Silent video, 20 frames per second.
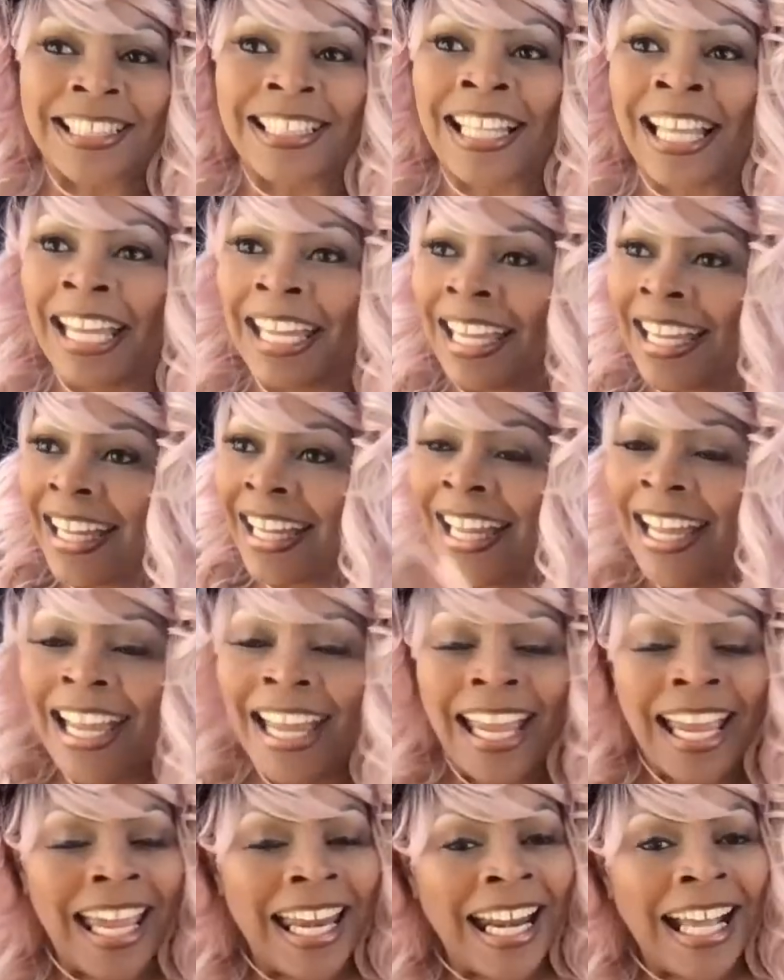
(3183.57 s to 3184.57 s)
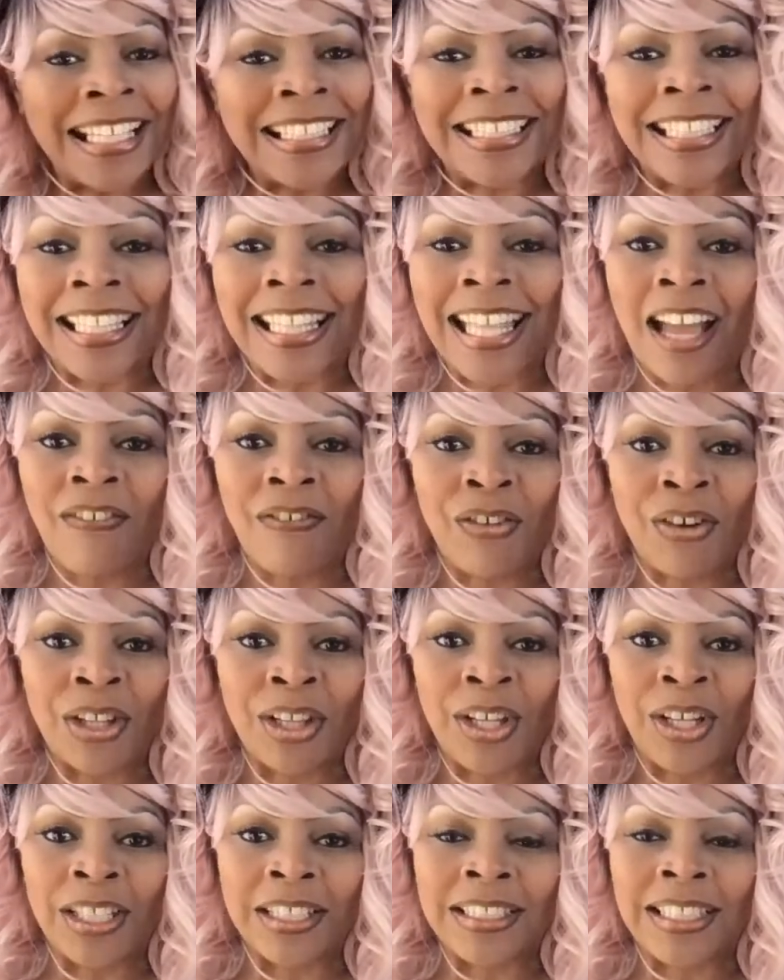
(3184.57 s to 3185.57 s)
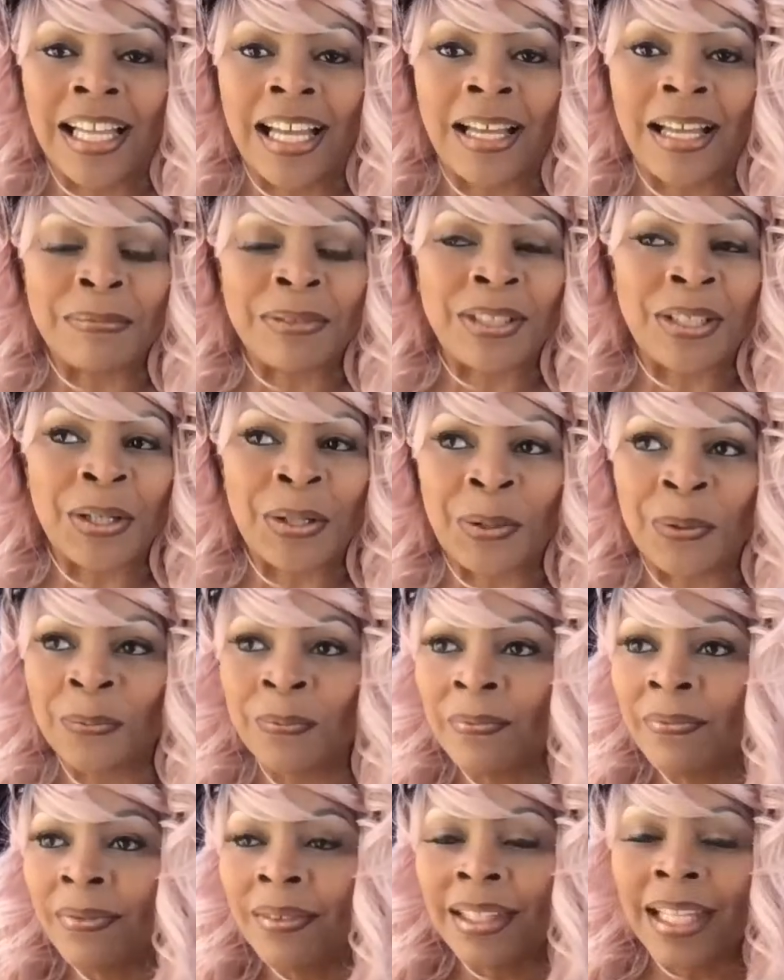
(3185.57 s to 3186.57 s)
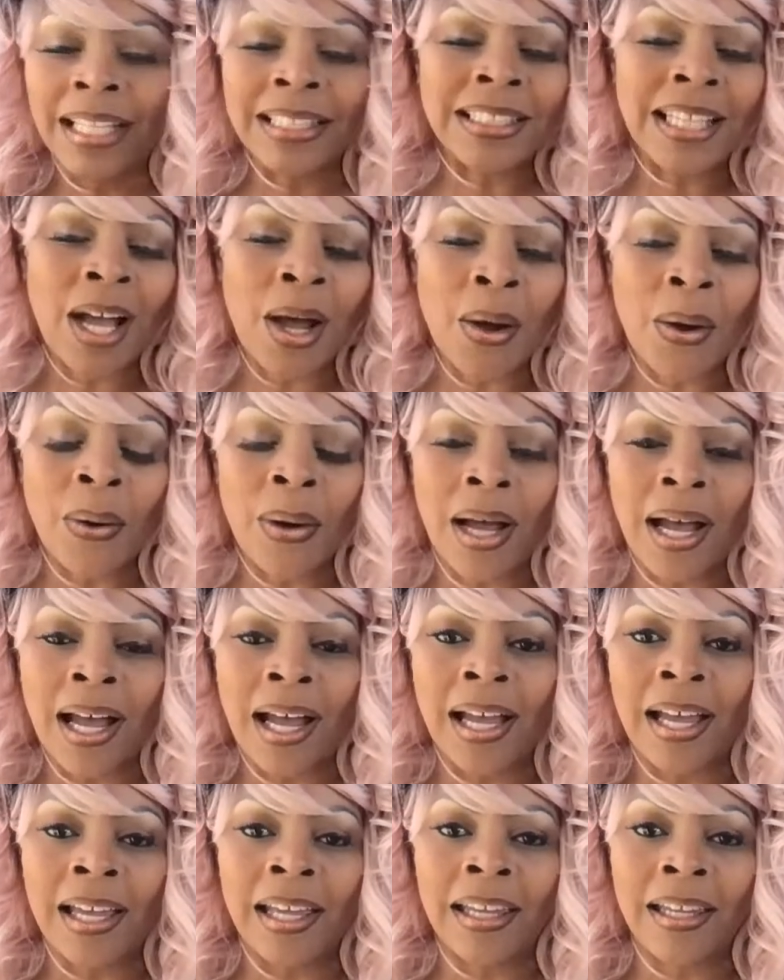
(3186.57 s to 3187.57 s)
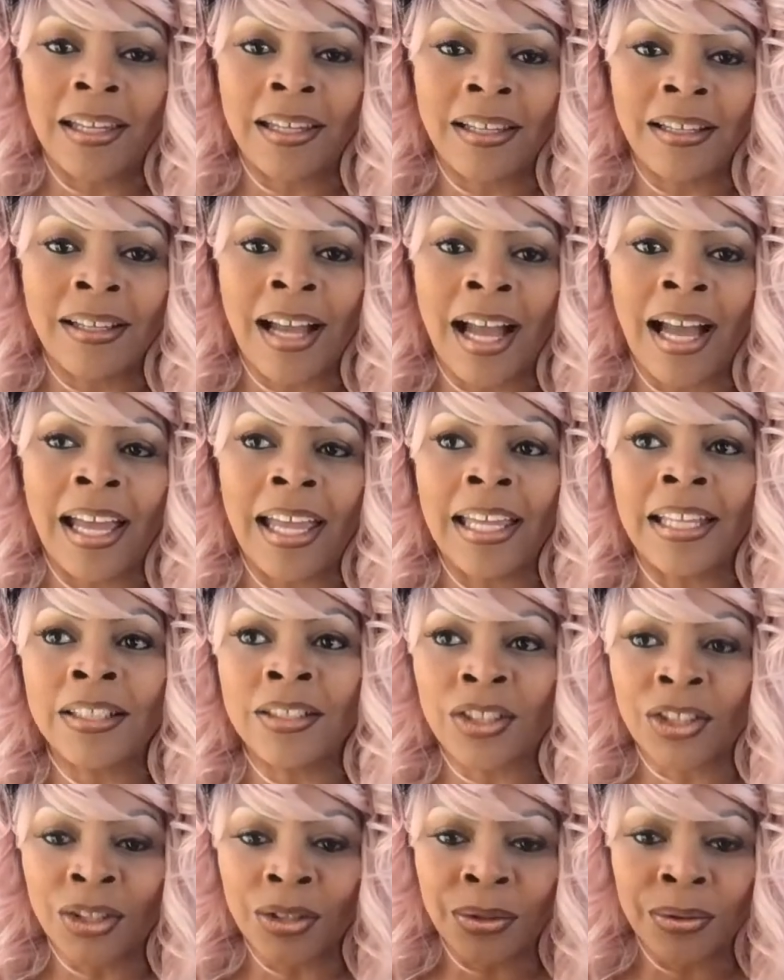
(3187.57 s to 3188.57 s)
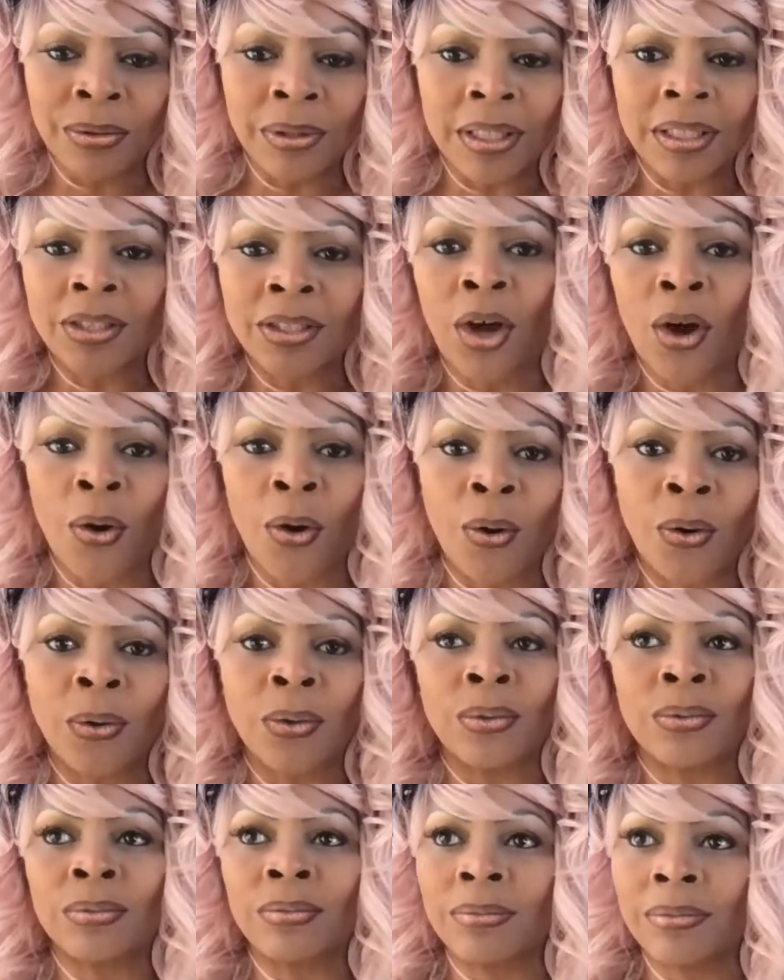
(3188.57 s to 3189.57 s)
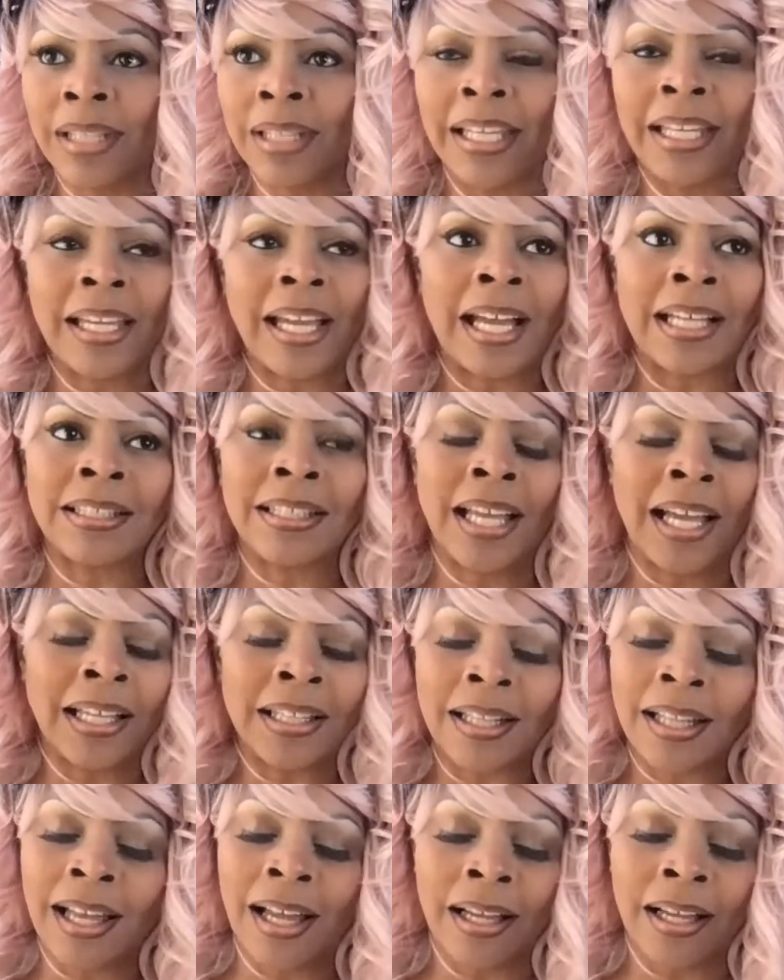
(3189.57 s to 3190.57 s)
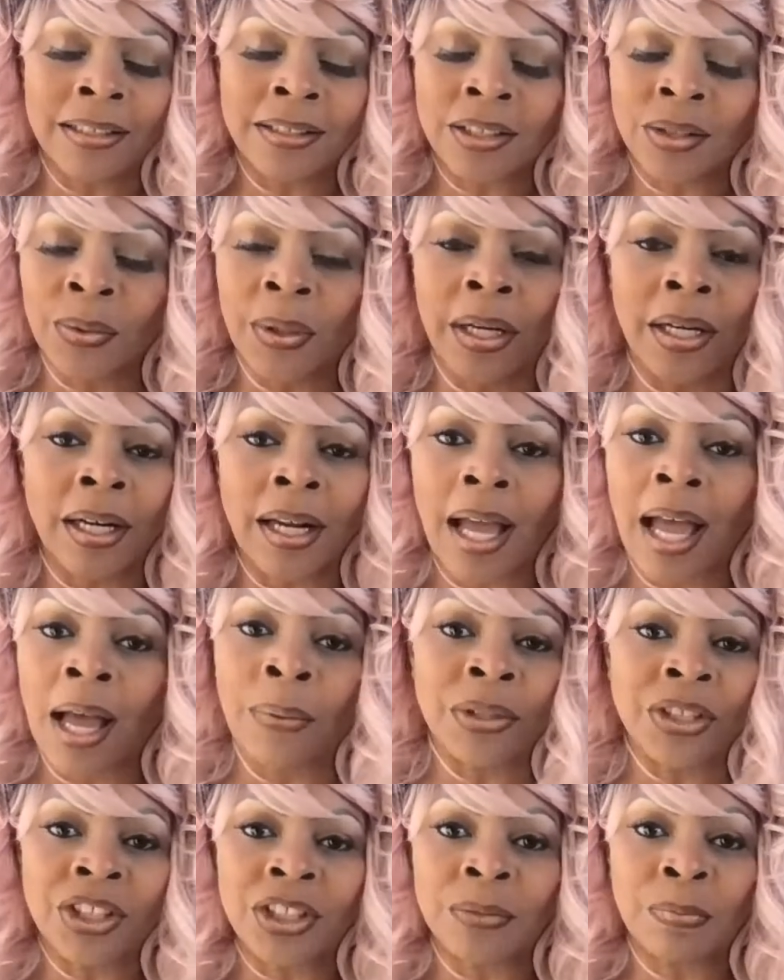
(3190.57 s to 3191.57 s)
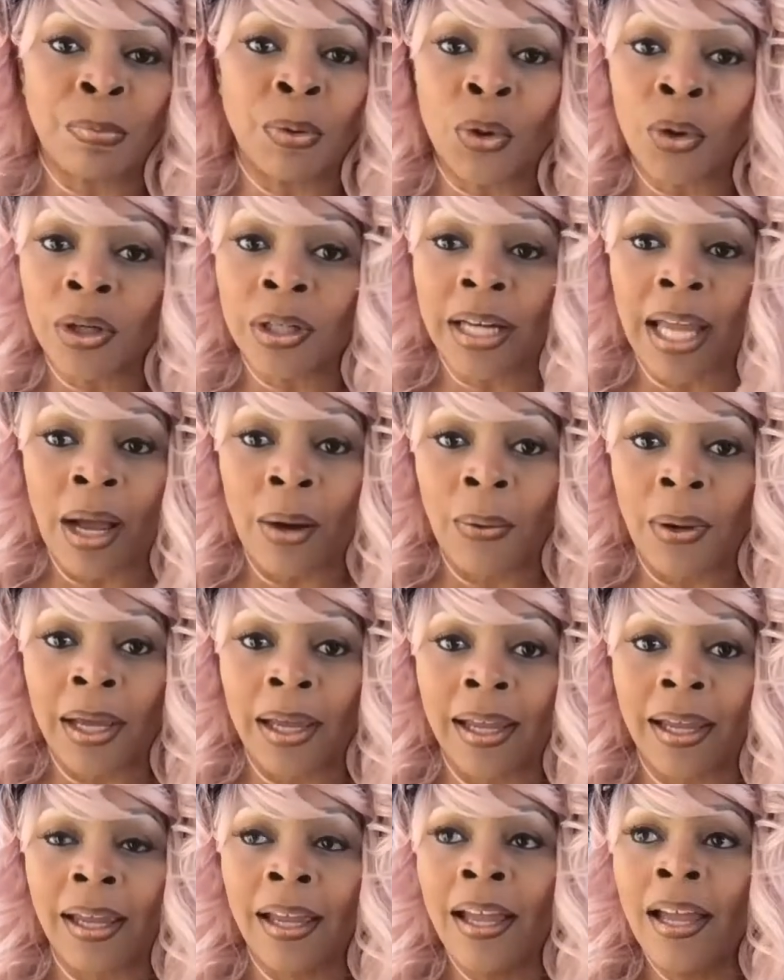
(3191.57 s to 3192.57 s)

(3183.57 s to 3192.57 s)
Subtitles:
Like, and I did that for a long time. So that's how I got into this whole thing. I swear, I was just born that way.